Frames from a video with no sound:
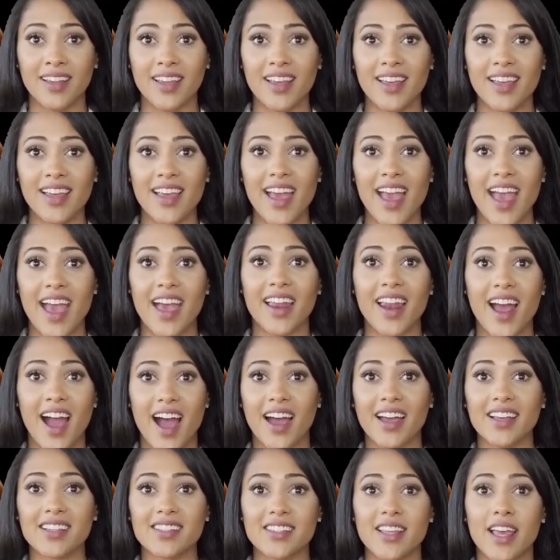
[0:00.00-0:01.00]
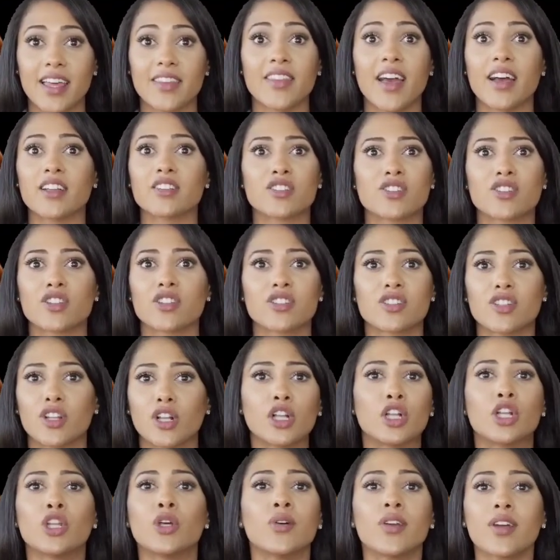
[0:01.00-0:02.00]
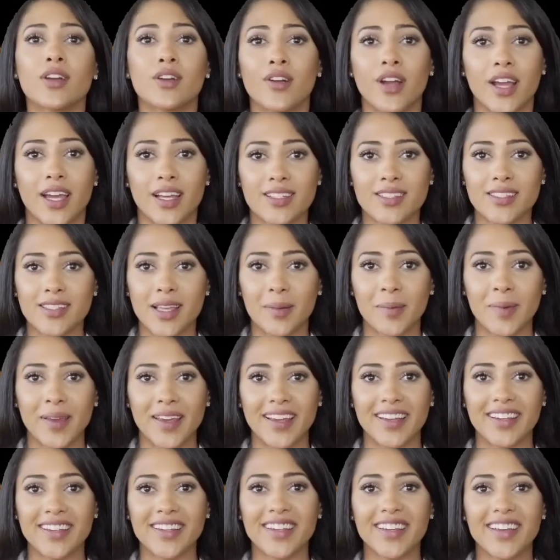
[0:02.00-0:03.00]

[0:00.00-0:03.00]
acid as they provide good sources of vitamin C.